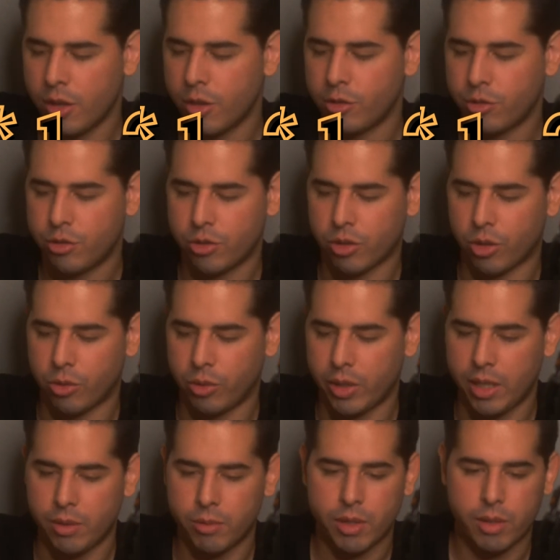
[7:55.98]

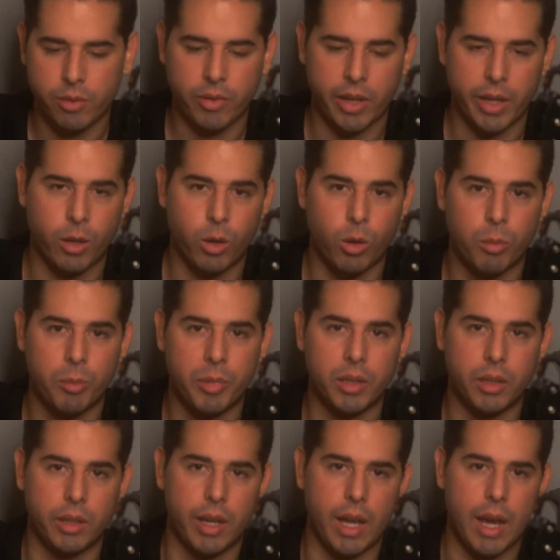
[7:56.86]
So even if I
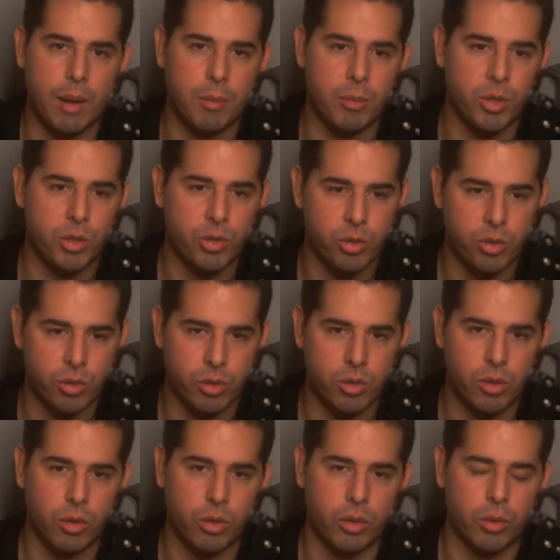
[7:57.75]
opened the
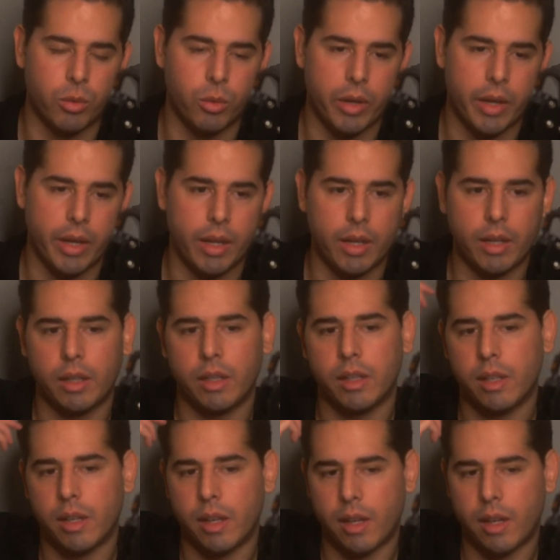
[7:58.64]
aperture all the way